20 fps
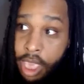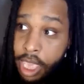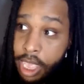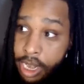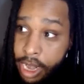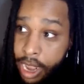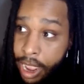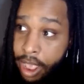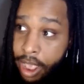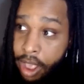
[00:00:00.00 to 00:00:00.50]

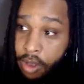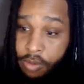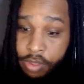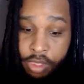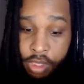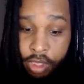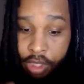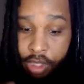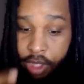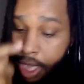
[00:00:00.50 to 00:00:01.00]
And now,
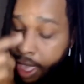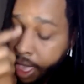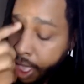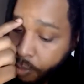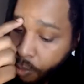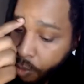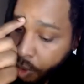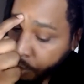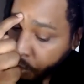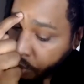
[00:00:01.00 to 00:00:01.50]
just to
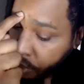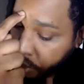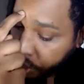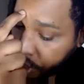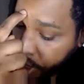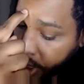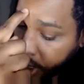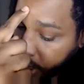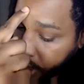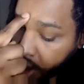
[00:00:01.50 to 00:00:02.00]
add one more
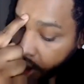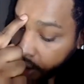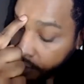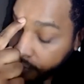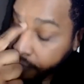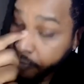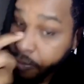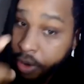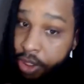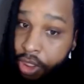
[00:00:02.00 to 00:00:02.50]
thing,
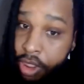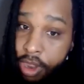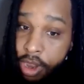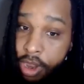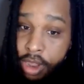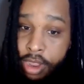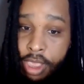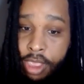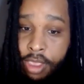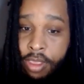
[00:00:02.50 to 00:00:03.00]

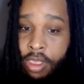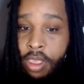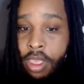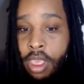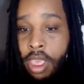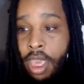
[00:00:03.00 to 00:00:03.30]
unfortunately,